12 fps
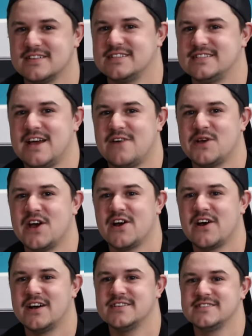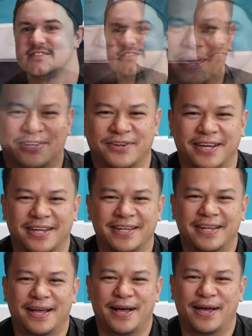Let's see how we go, guys. I'm
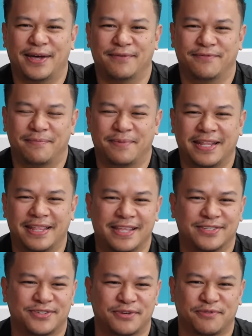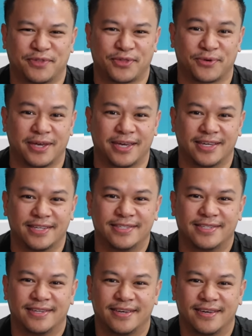Adrian, I've, I've been in the industry for three
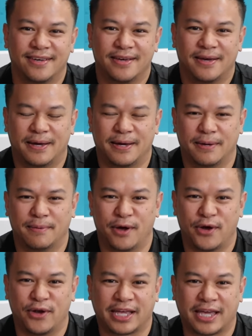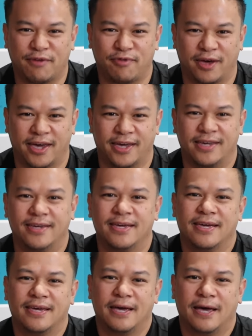years, um, own a cafe.
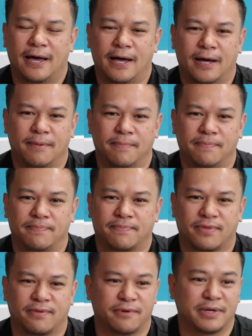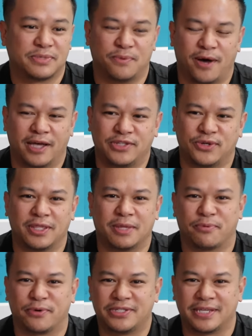Um, reason why I joined the
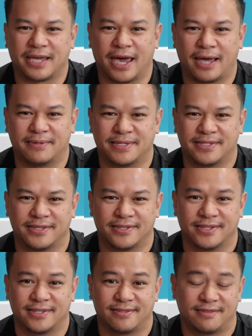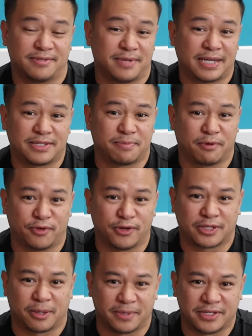Barista Games is to just, this is actually my
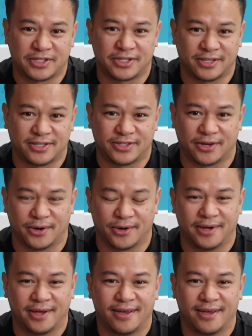first competition, so